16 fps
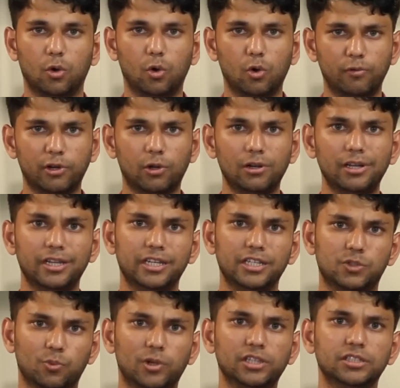Overall,
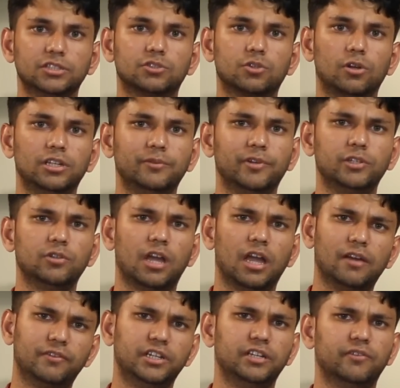it's worth installing when you
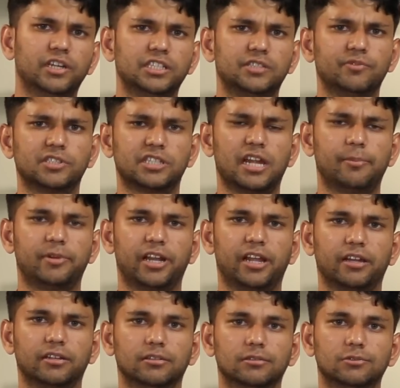have a device with
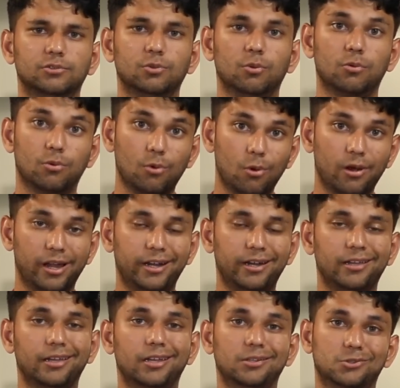Snapdragon. So go
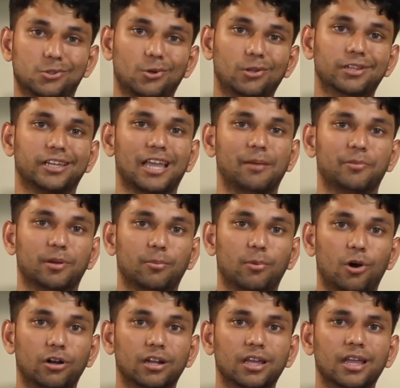ahead, install the camera
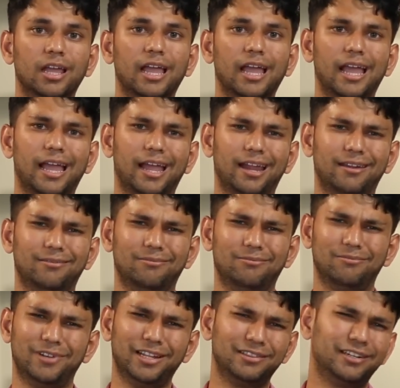mod and
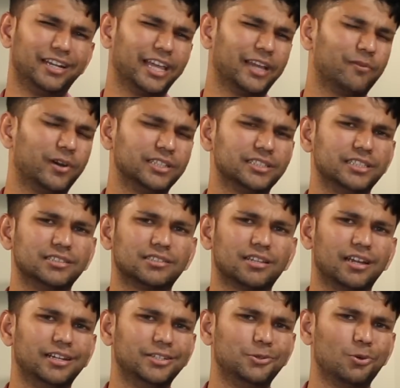let the TechWiser
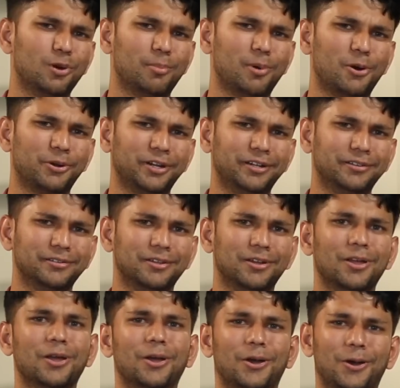Insider know about it.
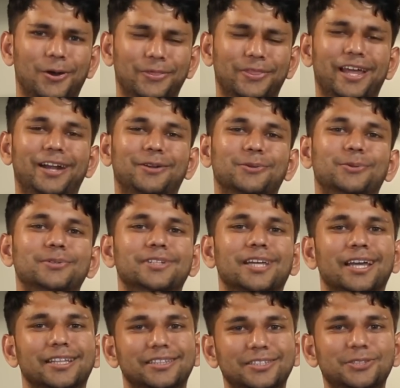On that note,
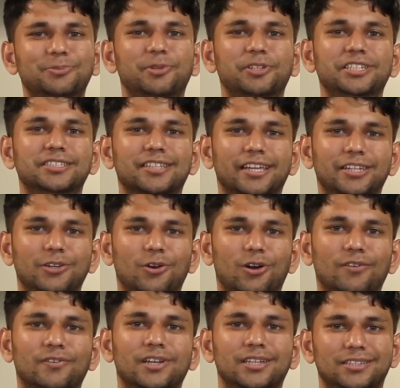this is Pradeep signing
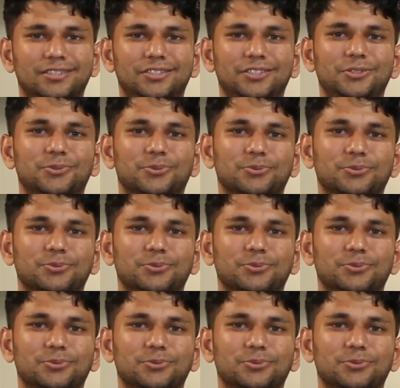off. See you